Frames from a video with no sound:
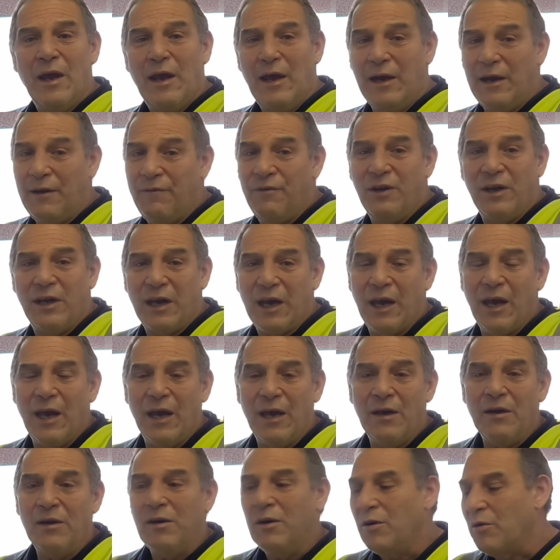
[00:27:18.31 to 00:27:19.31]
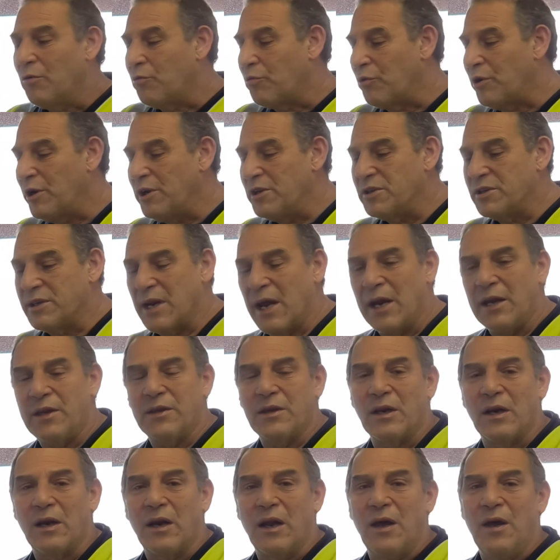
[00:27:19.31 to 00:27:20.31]
And if you can, restack
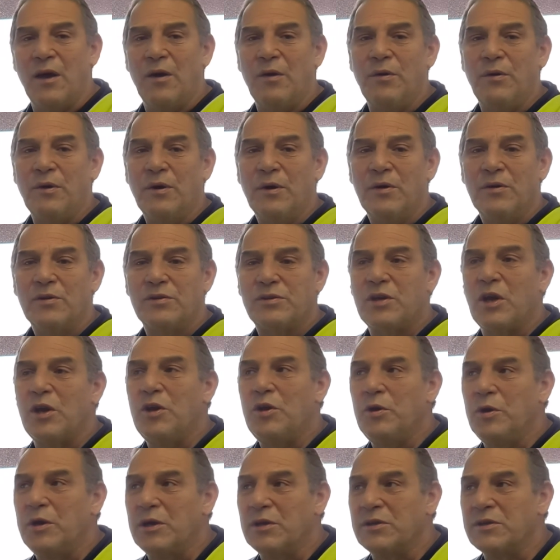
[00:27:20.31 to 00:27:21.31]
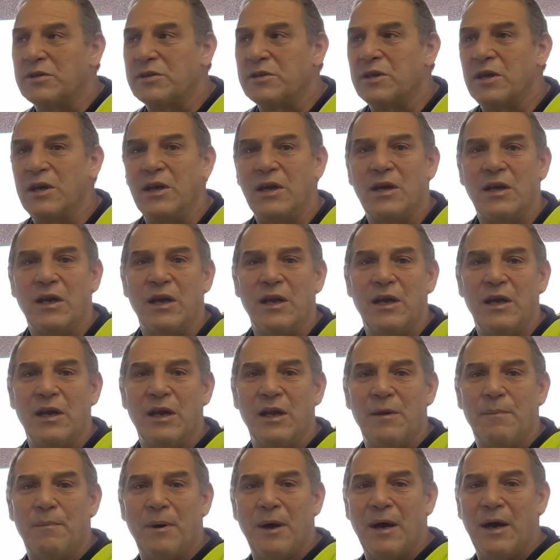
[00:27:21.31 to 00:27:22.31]
the load so you can see
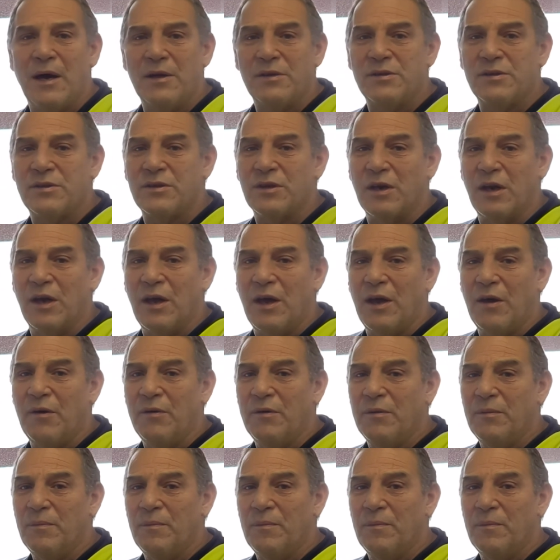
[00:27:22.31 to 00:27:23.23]
clearly past the load.